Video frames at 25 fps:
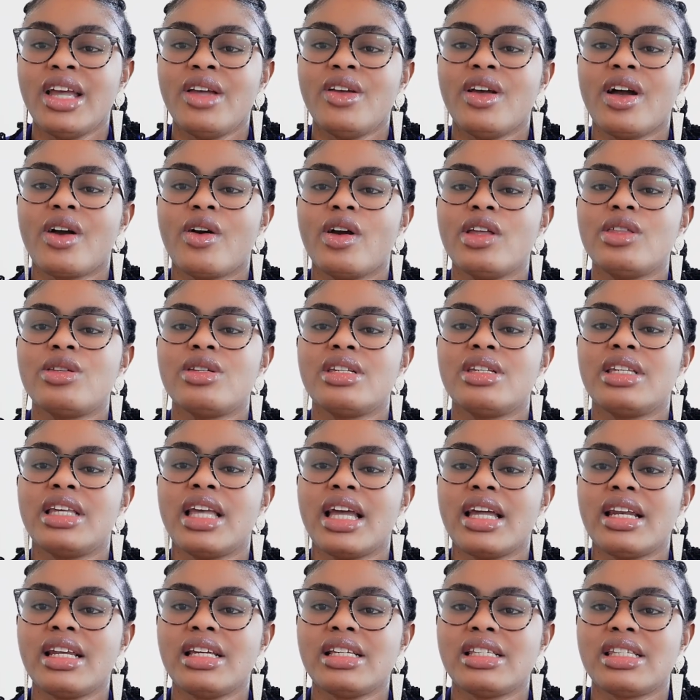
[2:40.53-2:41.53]
You're going to
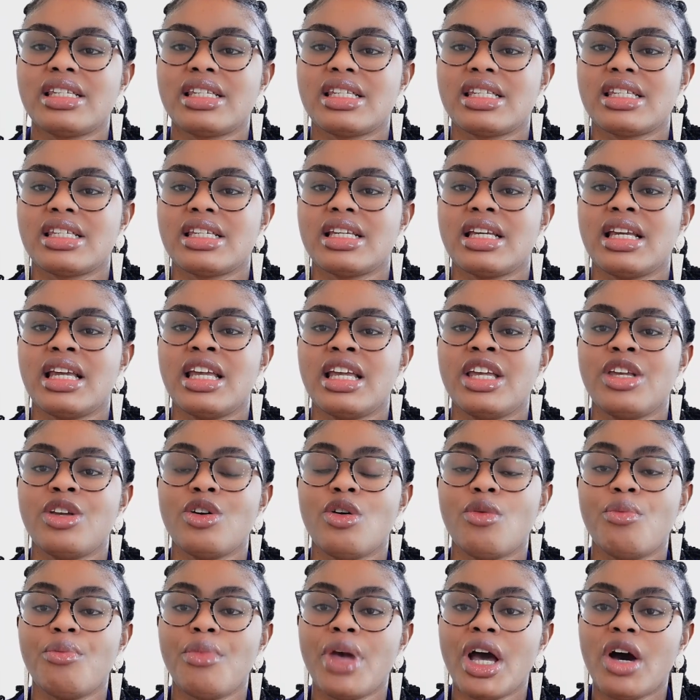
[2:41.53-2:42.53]
get it in
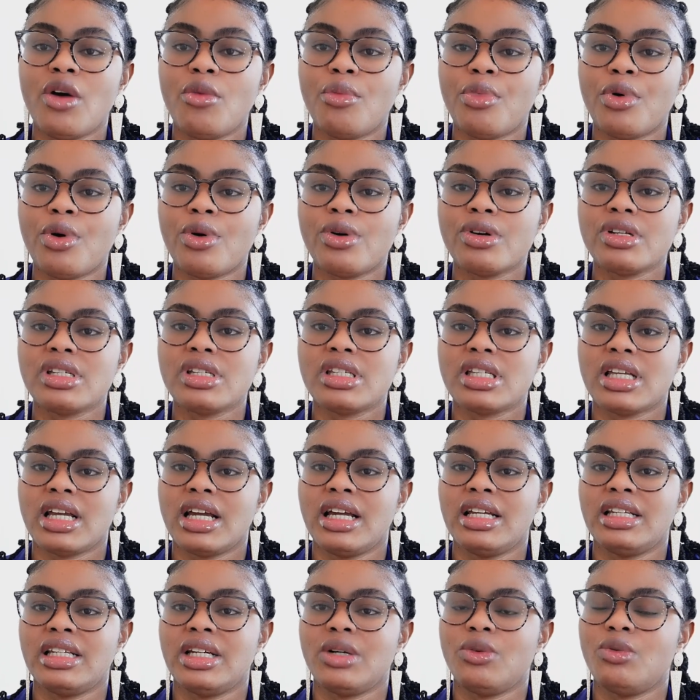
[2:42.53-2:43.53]
your mailbox
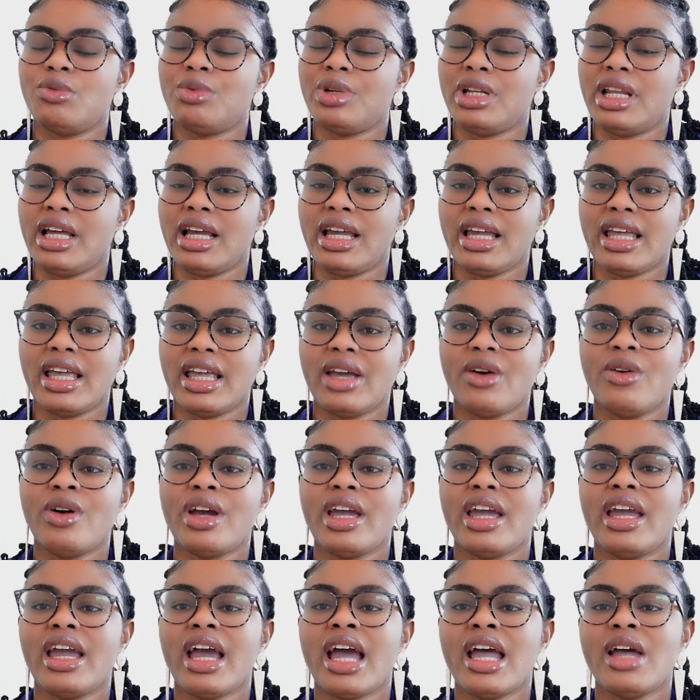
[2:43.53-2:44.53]
and they will be like,
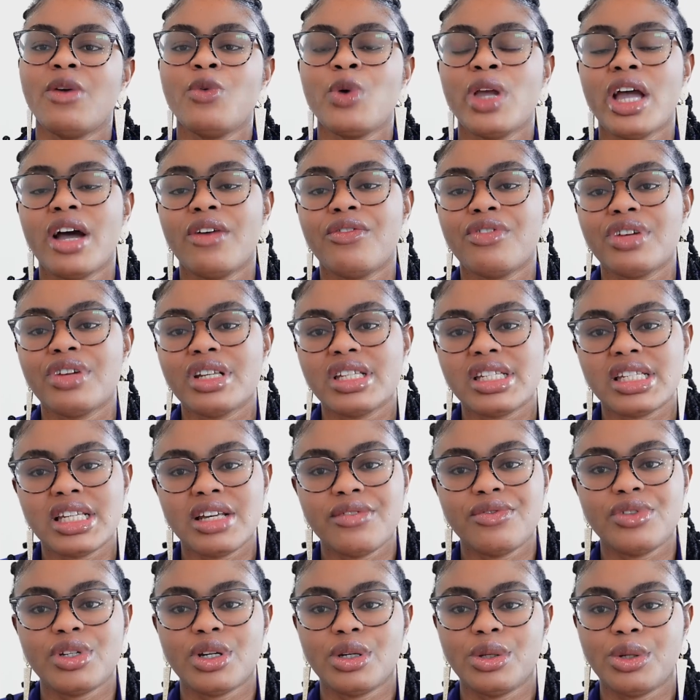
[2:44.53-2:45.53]
okay, we have
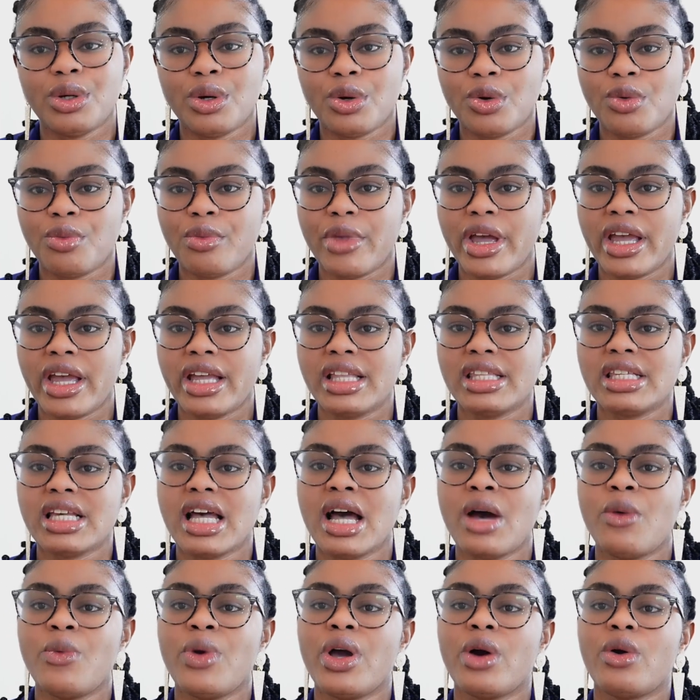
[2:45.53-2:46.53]
received your document
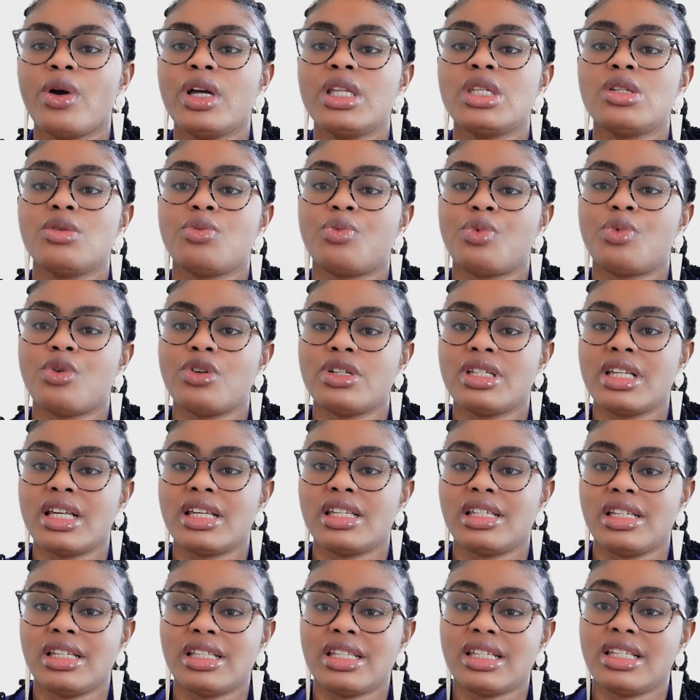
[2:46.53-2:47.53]
and we are going to
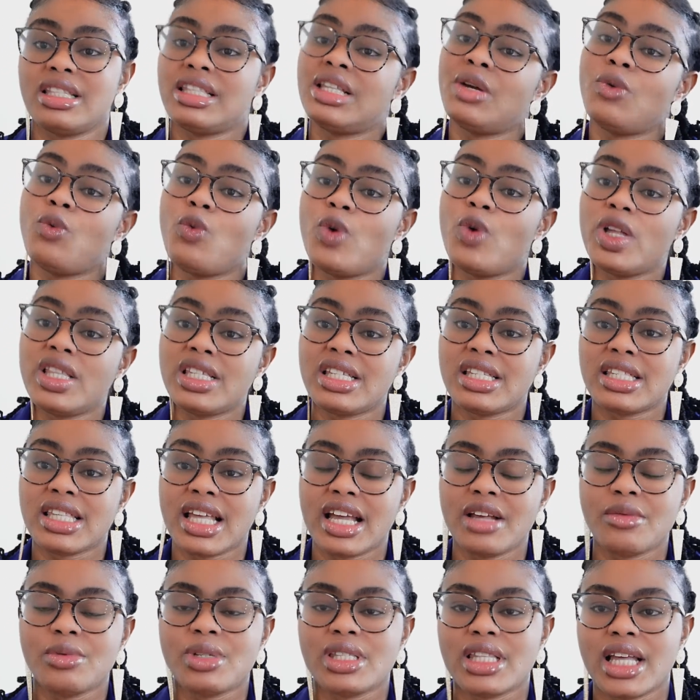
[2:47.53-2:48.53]
process it. The wait
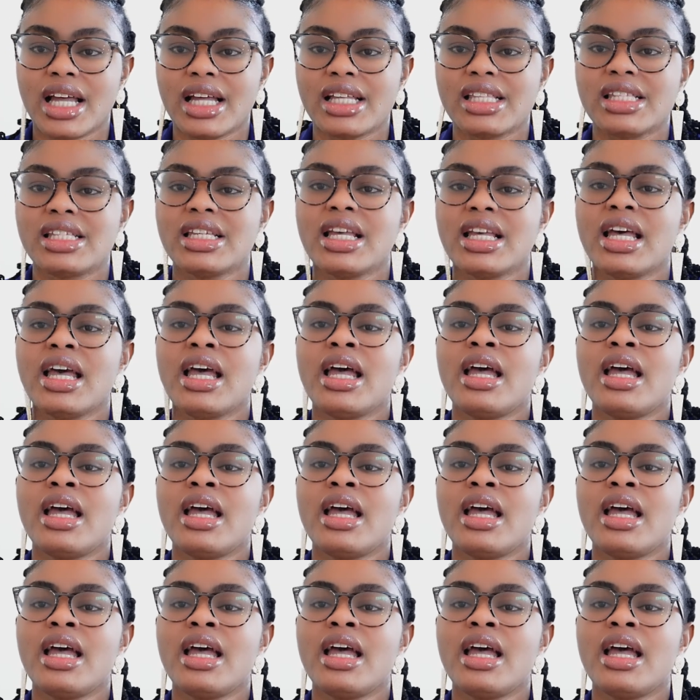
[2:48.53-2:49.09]
time starts.